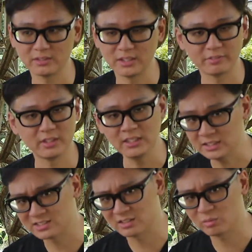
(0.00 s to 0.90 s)
definitely
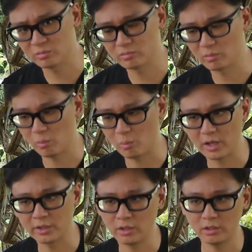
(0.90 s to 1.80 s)
isn't
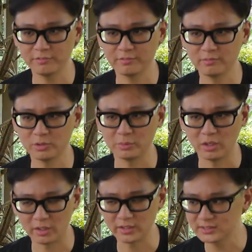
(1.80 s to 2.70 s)
one of, to be
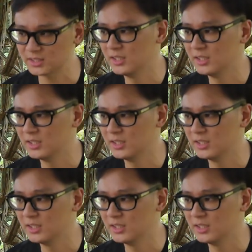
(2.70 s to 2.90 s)
honest.